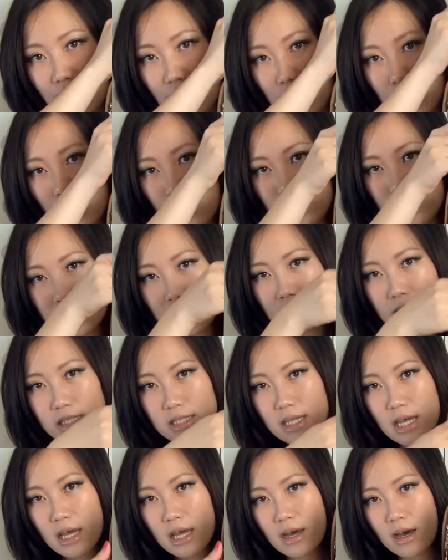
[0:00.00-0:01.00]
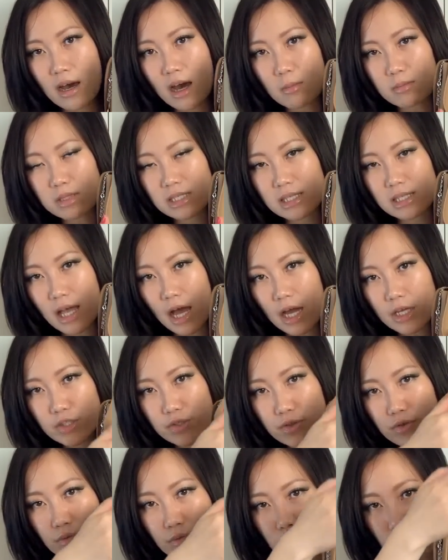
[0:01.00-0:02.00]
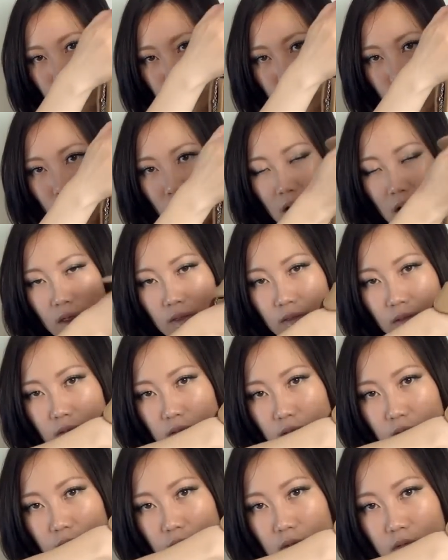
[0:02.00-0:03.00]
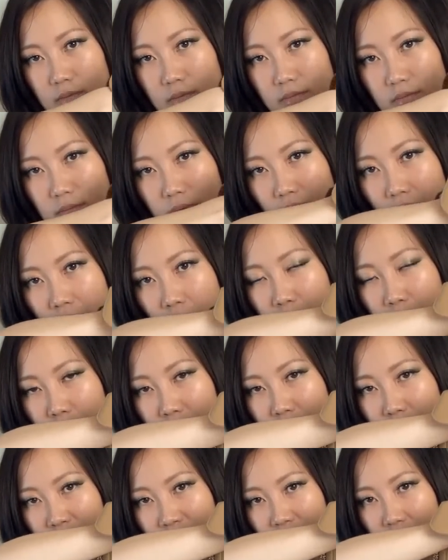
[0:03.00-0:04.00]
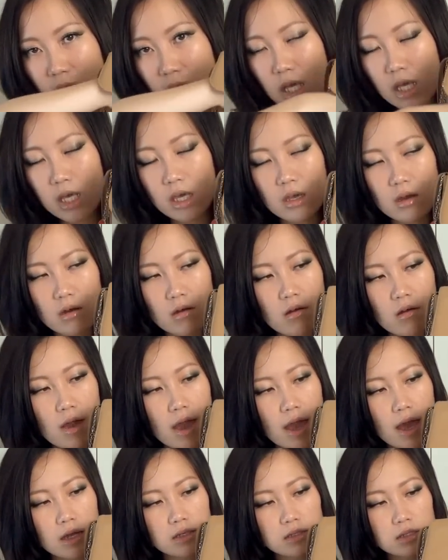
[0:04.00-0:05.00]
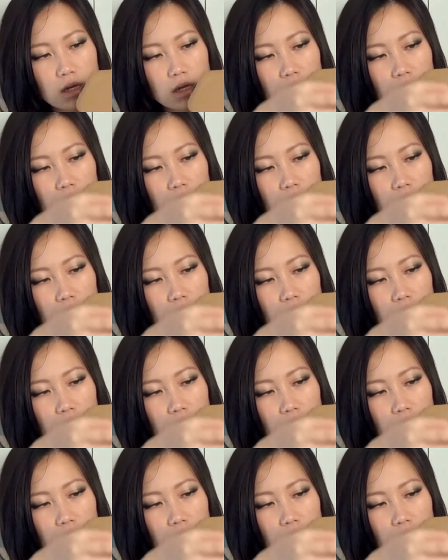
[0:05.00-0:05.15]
it closes, um, slides through the little emblem thing here and